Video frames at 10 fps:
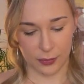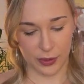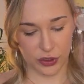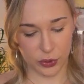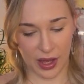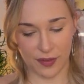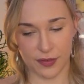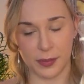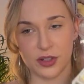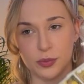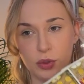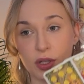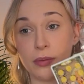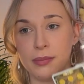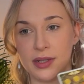We do have much more
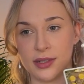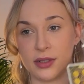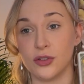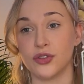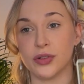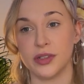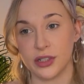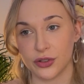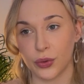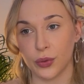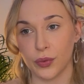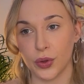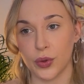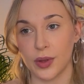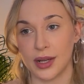committed and traditional
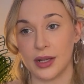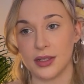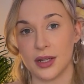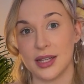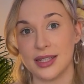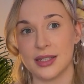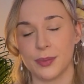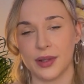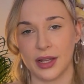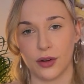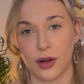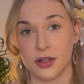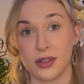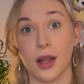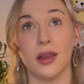route, and that is something that
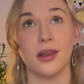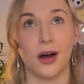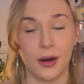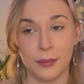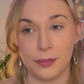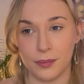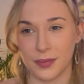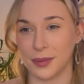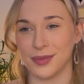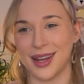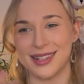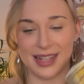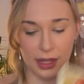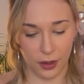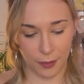grants a lot, I
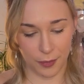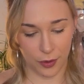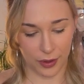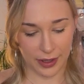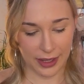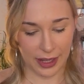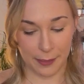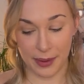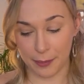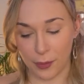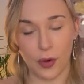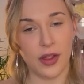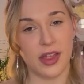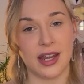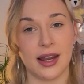say a lot more, a bit more
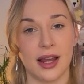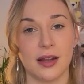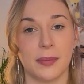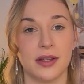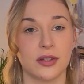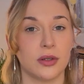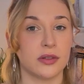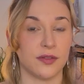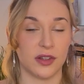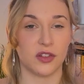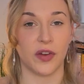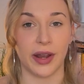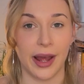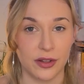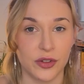than the Nine of Pentacles, if it's
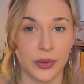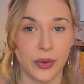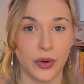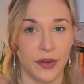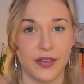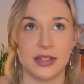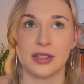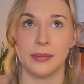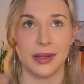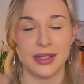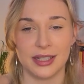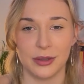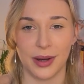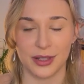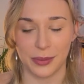financial or if it's
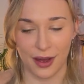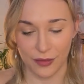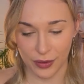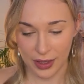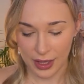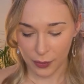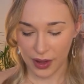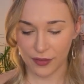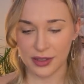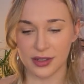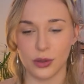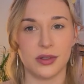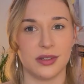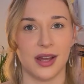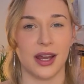stability-wise, whatever. Whatever it is that you
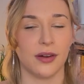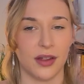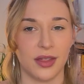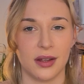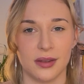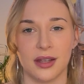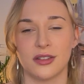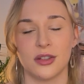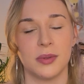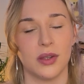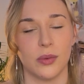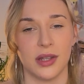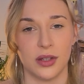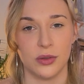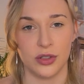desire, I think that should be the one
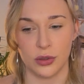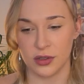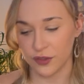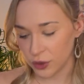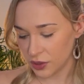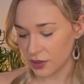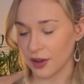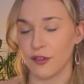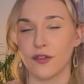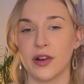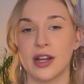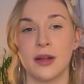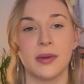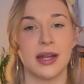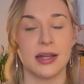that you choose. If you desire
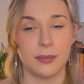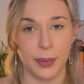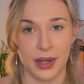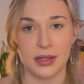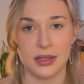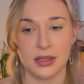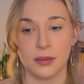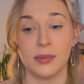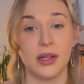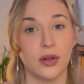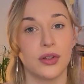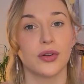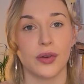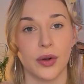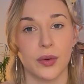freedom and independence and being on
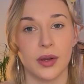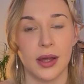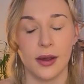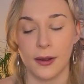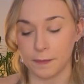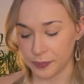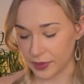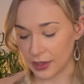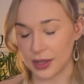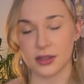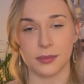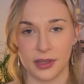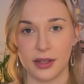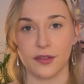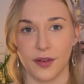your own, then that's
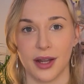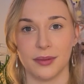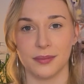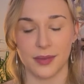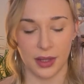completely fine.